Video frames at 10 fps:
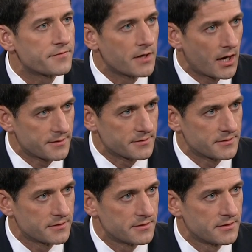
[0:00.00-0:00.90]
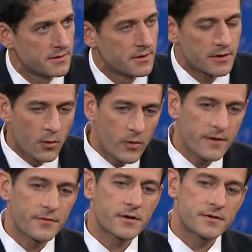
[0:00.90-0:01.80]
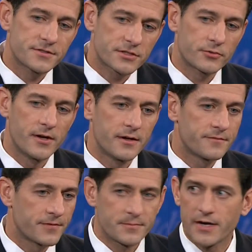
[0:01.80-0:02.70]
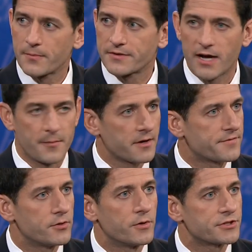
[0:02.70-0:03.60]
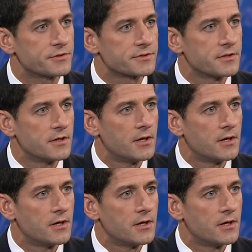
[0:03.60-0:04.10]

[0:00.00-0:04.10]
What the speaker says: gotten. Now, we've disagreed from time to time on a few issues.